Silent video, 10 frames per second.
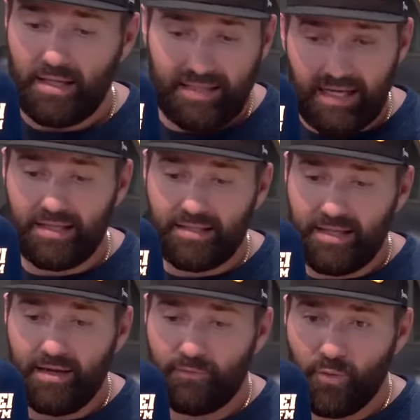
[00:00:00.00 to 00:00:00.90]
at the end of the
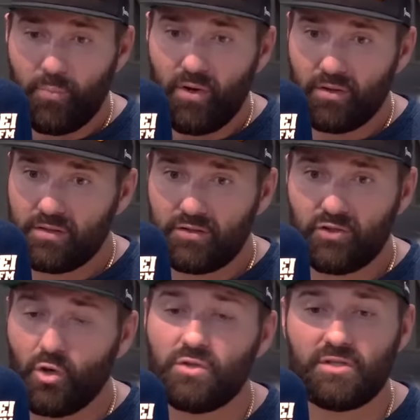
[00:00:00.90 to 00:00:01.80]
day, football is
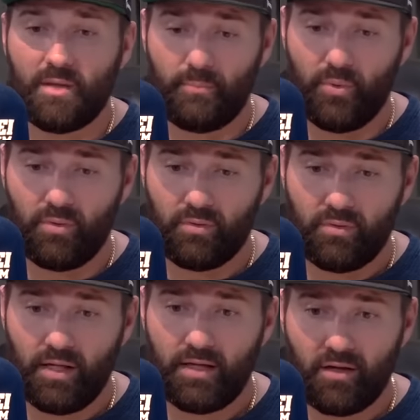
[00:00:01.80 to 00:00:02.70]
so simple.
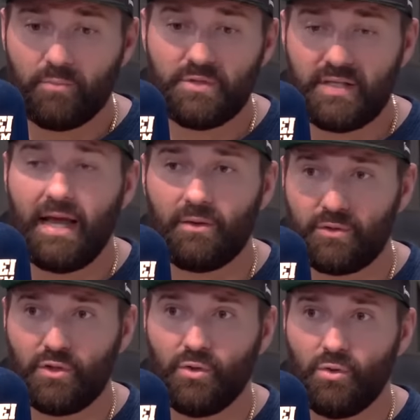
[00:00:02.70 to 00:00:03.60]
It comes down
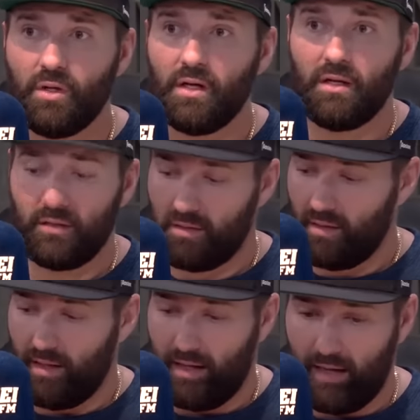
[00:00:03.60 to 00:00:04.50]
to
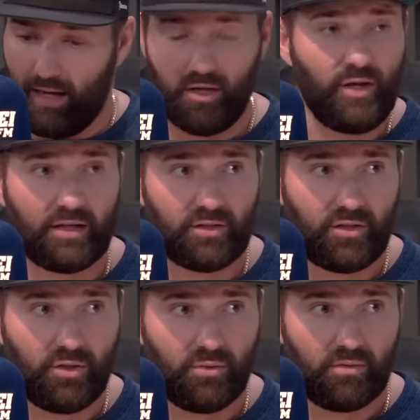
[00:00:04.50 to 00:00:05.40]
how do you
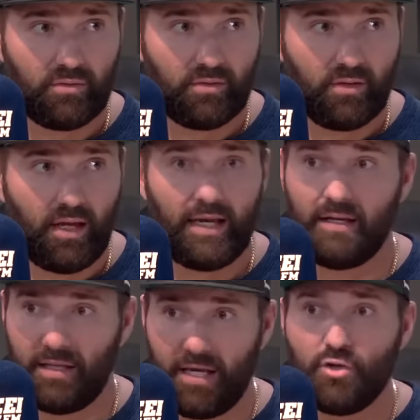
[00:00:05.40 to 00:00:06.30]
execute
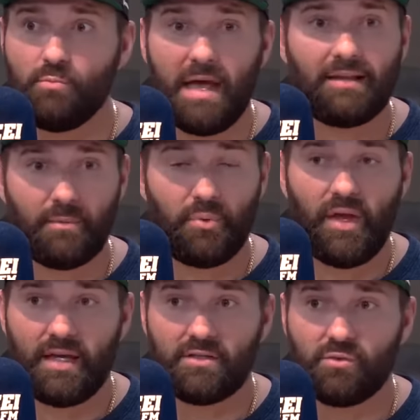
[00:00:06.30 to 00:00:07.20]
and can you make the
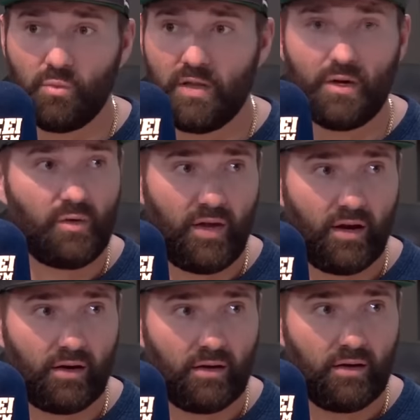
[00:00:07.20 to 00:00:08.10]
plays when they're
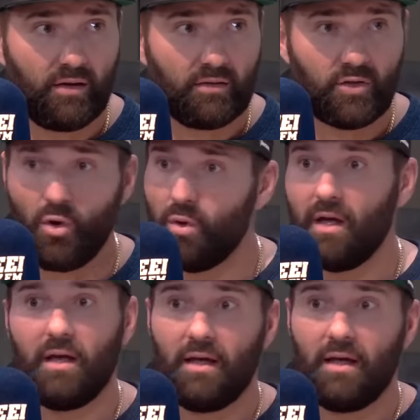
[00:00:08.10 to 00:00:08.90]
there? So